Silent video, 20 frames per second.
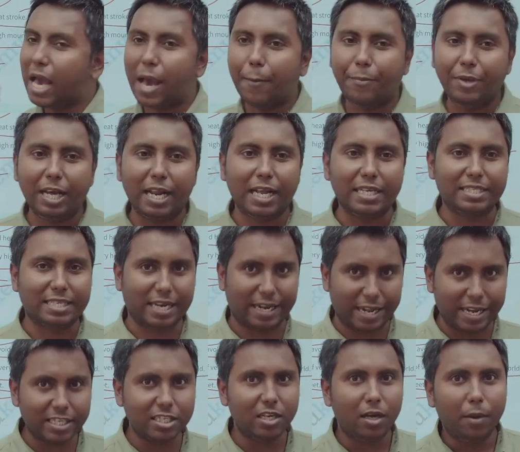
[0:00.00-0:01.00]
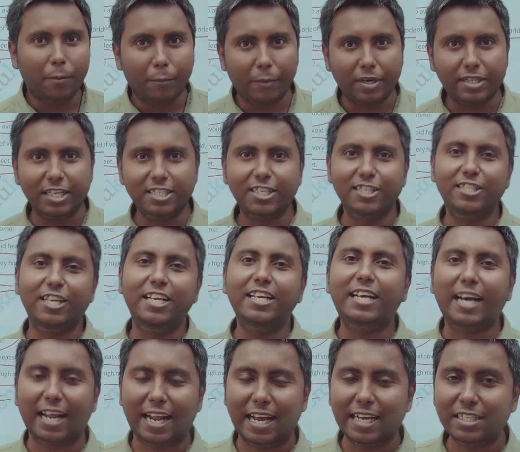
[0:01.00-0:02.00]
appear as correct, but this is
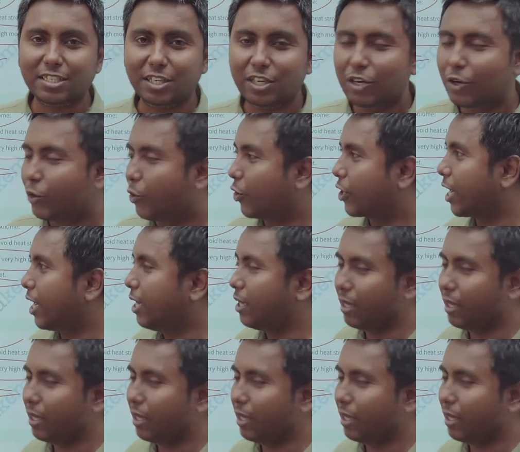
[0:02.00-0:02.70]
incorrect. Okay,